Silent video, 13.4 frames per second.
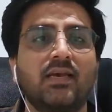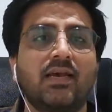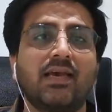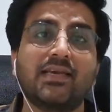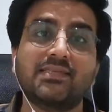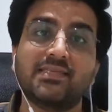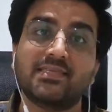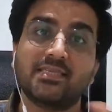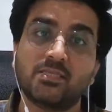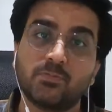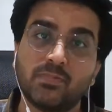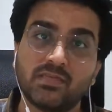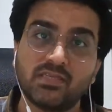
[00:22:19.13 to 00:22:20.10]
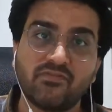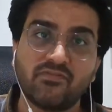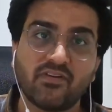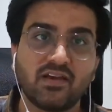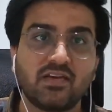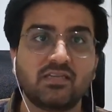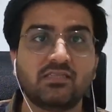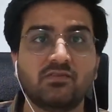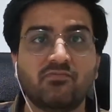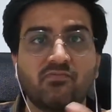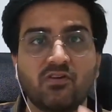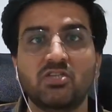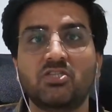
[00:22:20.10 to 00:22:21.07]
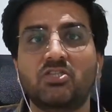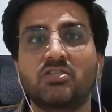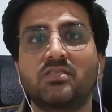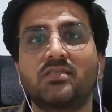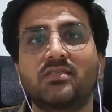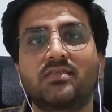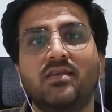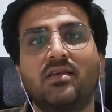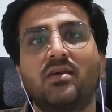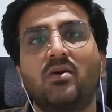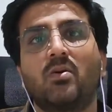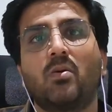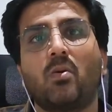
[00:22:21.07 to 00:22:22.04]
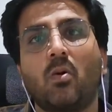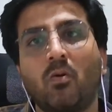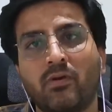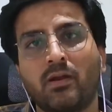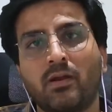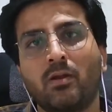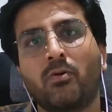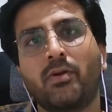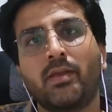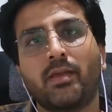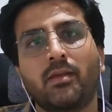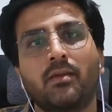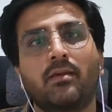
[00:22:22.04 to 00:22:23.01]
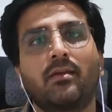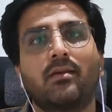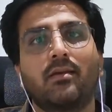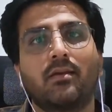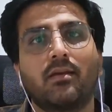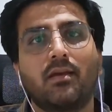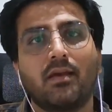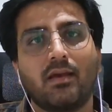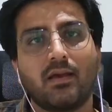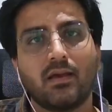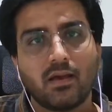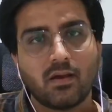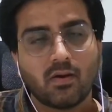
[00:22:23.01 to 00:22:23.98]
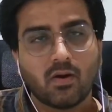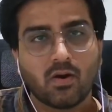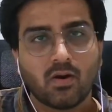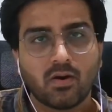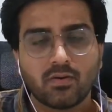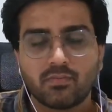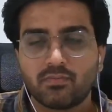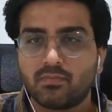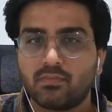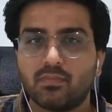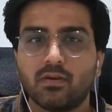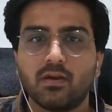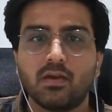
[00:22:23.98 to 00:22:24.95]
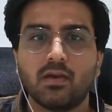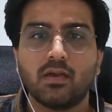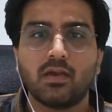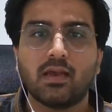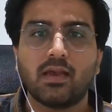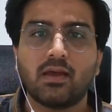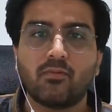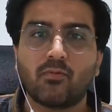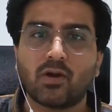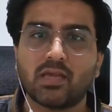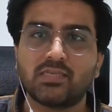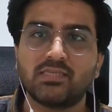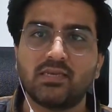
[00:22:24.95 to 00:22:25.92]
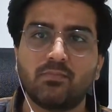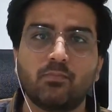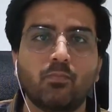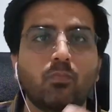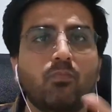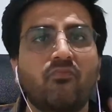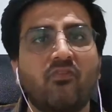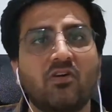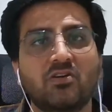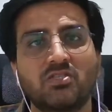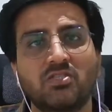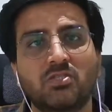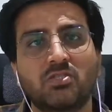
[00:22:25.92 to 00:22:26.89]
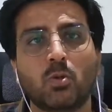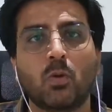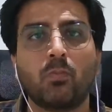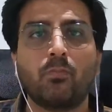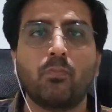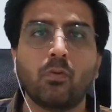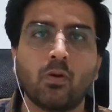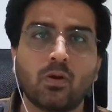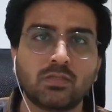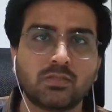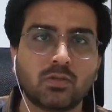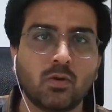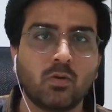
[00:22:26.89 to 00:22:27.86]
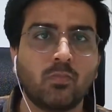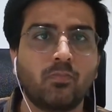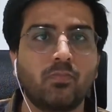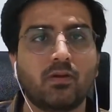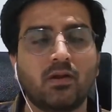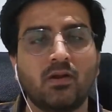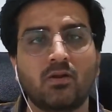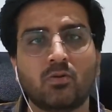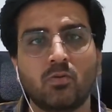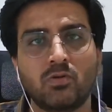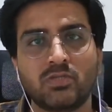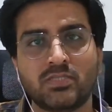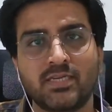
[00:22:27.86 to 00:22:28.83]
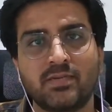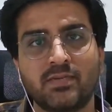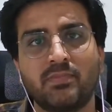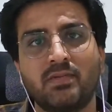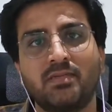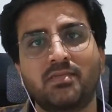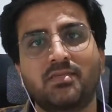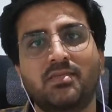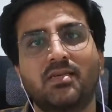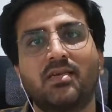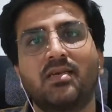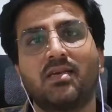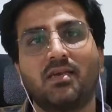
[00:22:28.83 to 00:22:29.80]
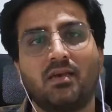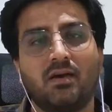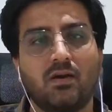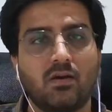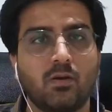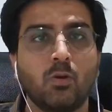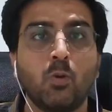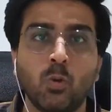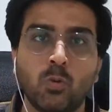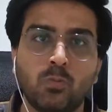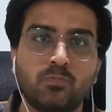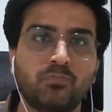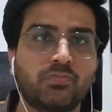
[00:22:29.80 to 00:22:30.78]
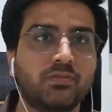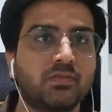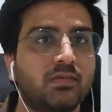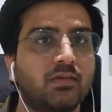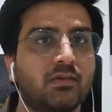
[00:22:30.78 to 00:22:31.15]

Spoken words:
access specifiers, functions, overloading, or what I say, function scope, block scope, control statements, loops,